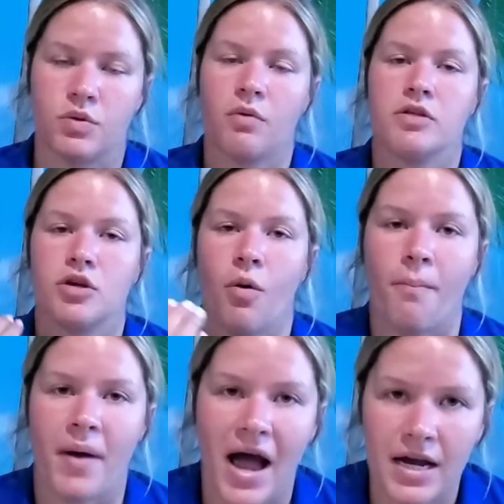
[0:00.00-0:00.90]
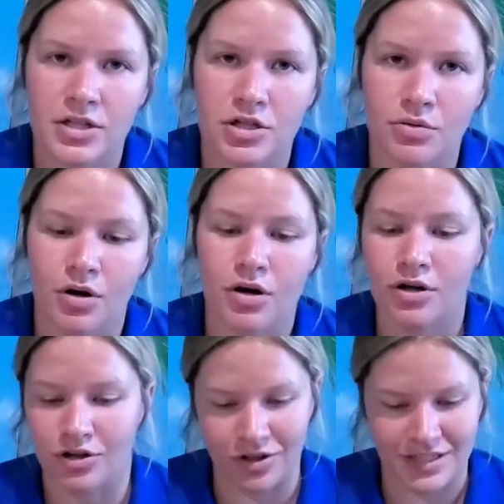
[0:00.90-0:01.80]
We always go back to her,
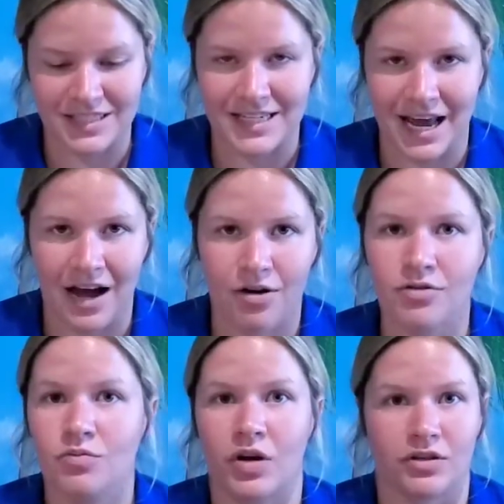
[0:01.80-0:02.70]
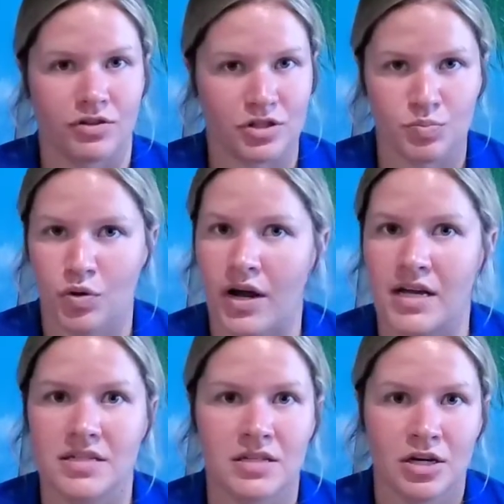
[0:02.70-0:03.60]
good down, whether it's
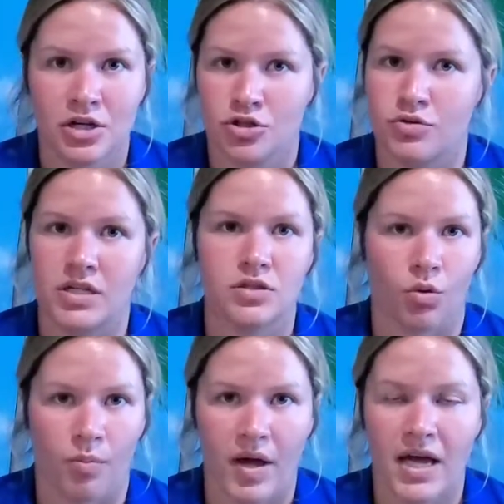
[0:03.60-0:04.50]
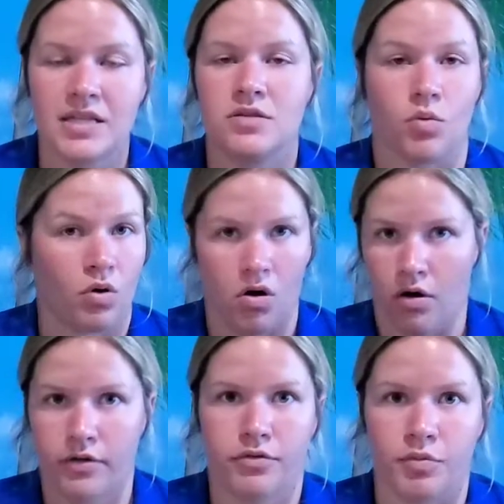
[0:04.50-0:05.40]
praise, treats, or pets, or
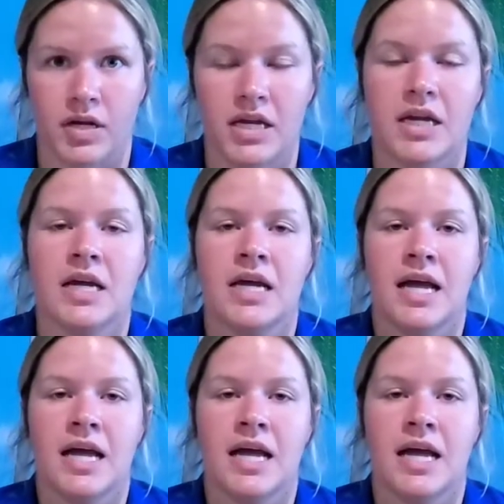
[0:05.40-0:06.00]
all three,